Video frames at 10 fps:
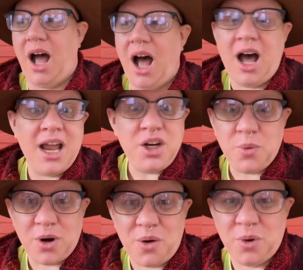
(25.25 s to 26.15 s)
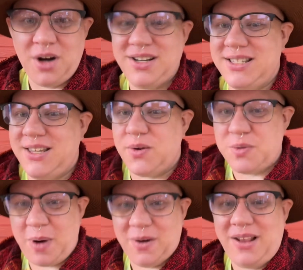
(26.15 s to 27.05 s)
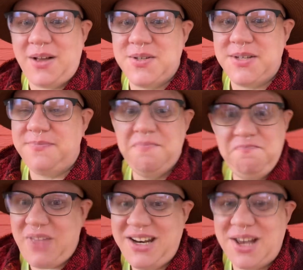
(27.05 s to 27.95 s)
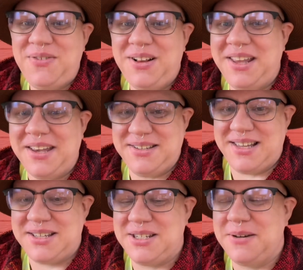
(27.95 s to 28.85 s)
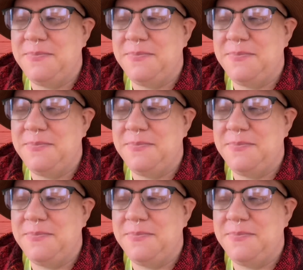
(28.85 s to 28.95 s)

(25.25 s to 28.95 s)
And you are not wrong to see those parallels. They definitely exist.